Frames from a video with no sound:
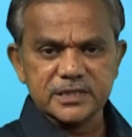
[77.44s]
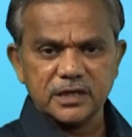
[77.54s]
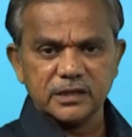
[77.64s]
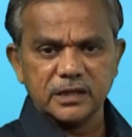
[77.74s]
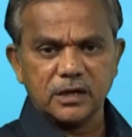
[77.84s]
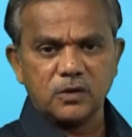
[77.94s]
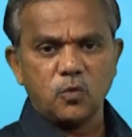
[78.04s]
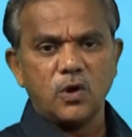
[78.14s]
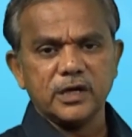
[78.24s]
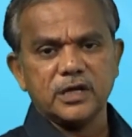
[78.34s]
based
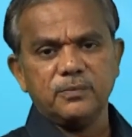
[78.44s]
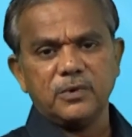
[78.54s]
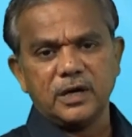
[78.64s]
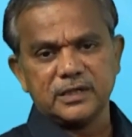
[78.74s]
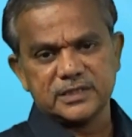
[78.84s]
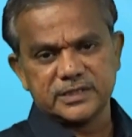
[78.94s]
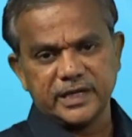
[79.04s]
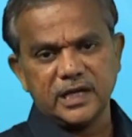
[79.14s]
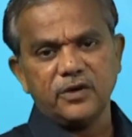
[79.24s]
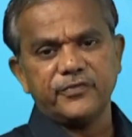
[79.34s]
on the quantum
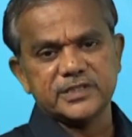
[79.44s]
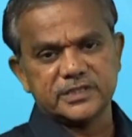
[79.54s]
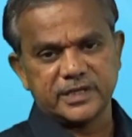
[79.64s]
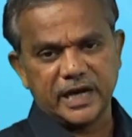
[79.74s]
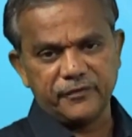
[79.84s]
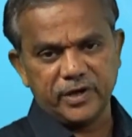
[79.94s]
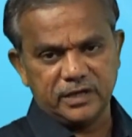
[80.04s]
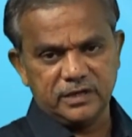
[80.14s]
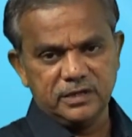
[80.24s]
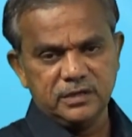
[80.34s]
or the scale of its
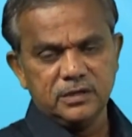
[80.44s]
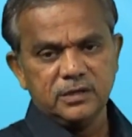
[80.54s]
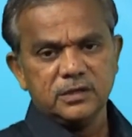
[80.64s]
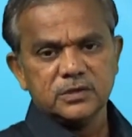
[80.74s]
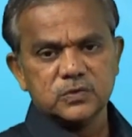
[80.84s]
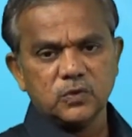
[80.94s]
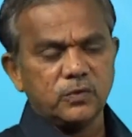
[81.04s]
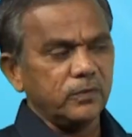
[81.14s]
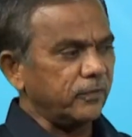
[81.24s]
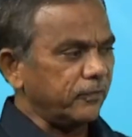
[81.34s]
travel.
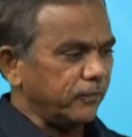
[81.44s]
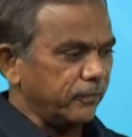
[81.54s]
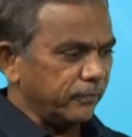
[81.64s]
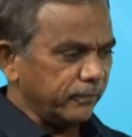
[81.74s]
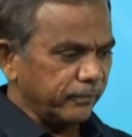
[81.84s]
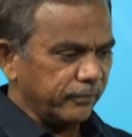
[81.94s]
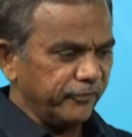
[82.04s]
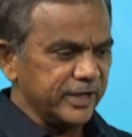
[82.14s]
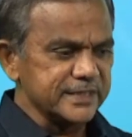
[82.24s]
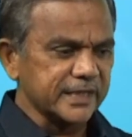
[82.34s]
So
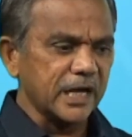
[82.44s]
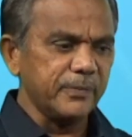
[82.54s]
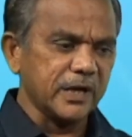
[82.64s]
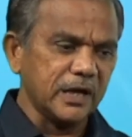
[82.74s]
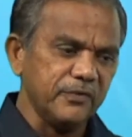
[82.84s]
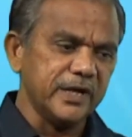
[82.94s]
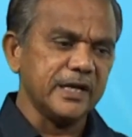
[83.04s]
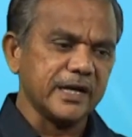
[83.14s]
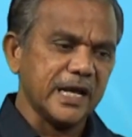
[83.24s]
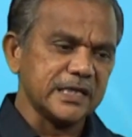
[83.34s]
winds can be
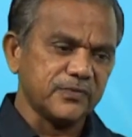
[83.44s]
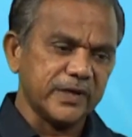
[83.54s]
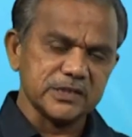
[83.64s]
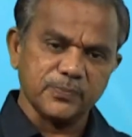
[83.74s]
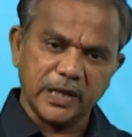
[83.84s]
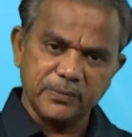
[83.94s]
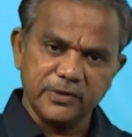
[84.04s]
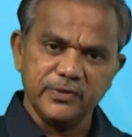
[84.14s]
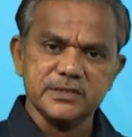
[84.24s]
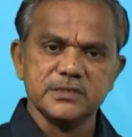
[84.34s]
conveniently classified
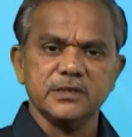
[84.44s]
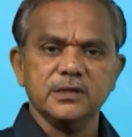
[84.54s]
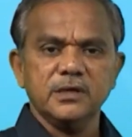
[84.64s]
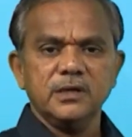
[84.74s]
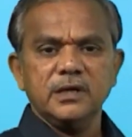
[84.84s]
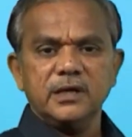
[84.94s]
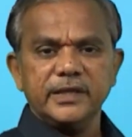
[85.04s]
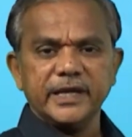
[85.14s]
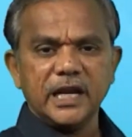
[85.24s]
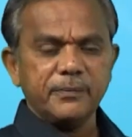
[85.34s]
as primary winds,
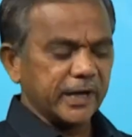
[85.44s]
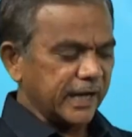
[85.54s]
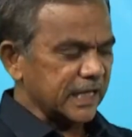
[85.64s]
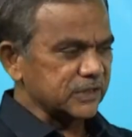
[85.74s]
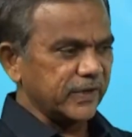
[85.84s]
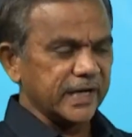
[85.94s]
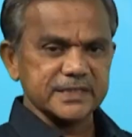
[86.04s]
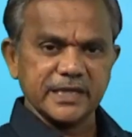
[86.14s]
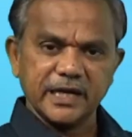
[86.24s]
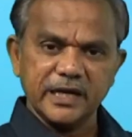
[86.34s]
they can be
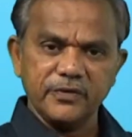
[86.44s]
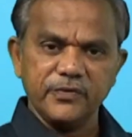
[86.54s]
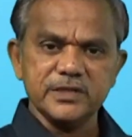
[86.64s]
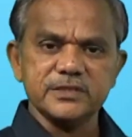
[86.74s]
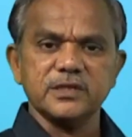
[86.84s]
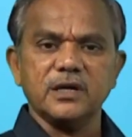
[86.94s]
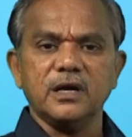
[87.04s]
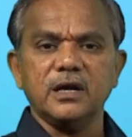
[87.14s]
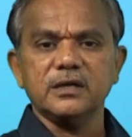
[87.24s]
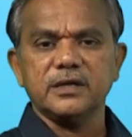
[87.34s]
classified as secondary
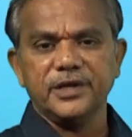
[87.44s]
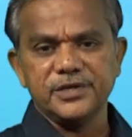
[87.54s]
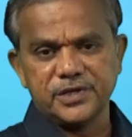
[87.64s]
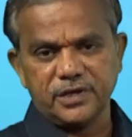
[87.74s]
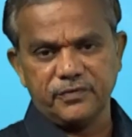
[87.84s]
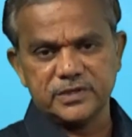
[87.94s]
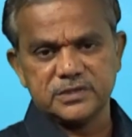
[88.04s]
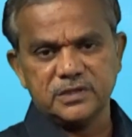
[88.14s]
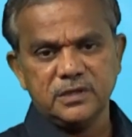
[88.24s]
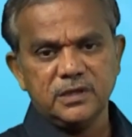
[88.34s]
winds and
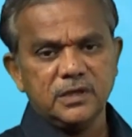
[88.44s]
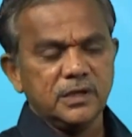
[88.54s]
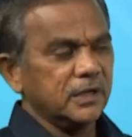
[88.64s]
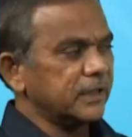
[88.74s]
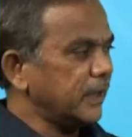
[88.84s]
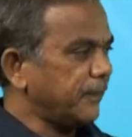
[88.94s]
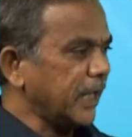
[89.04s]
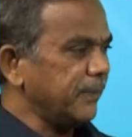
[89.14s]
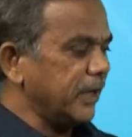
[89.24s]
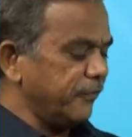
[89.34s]
tertiary winds.
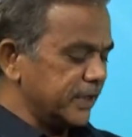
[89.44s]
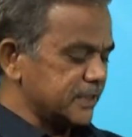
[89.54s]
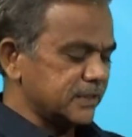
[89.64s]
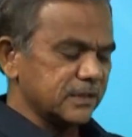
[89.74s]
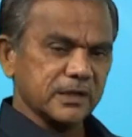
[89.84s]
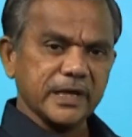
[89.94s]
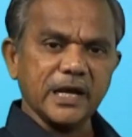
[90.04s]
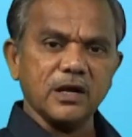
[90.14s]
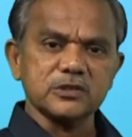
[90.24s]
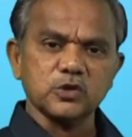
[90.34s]
The primary
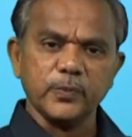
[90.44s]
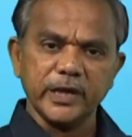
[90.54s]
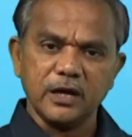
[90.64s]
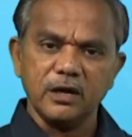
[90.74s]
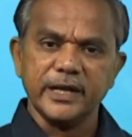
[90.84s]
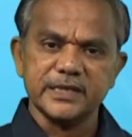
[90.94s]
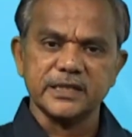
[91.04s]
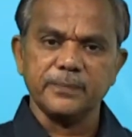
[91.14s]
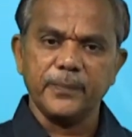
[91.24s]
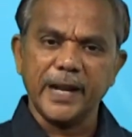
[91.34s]
winds can also be
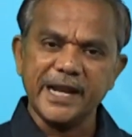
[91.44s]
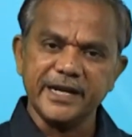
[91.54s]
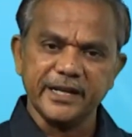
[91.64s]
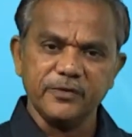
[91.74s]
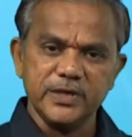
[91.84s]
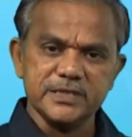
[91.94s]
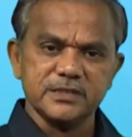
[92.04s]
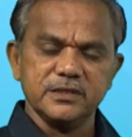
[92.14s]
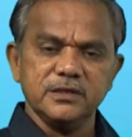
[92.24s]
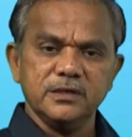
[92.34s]
called as a
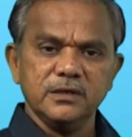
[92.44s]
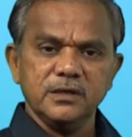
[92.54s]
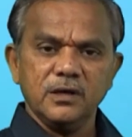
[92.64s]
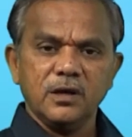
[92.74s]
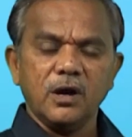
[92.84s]
planetary winds